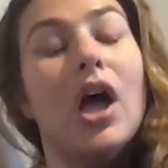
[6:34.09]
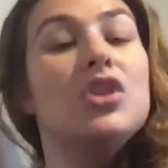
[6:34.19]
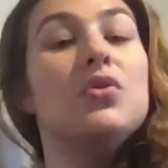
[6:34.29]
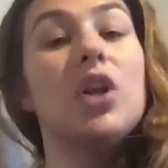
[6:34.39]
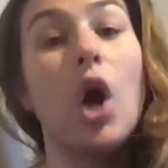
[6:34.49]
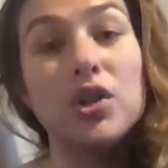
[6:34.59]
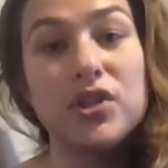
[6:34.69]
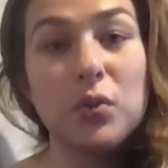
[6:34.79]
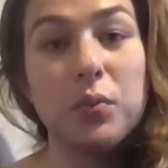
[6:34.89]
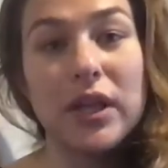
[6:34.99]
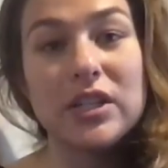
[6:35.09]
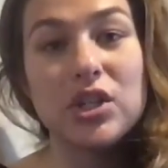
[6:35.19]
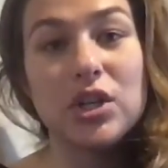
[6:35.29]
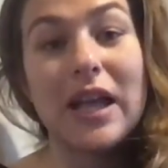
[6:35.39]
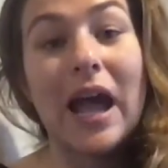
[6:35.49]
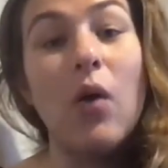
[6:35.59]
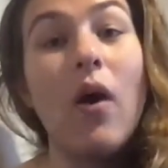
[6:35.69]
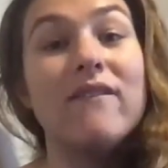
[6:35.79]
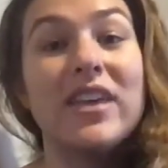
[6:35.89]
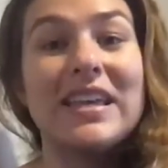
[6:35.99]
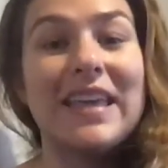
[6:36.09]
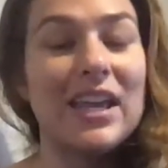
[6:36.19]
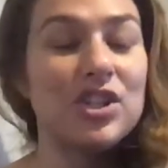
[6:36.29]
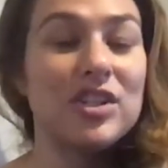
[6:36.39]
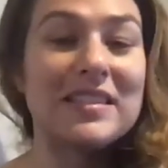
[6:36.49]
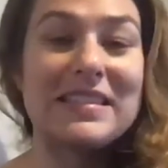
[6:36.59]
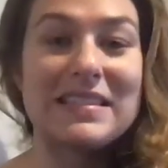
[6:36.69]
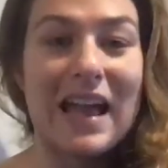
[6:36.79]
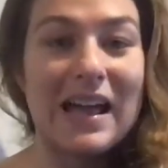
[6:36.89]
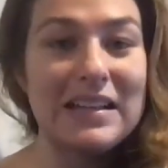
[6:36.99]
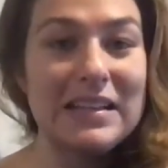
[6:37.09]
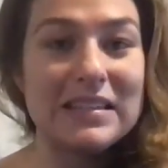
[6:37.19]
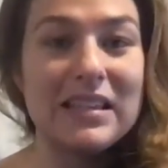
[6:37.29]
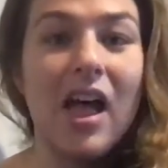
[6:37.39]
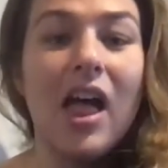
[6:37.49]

You can also place your account on vacation status.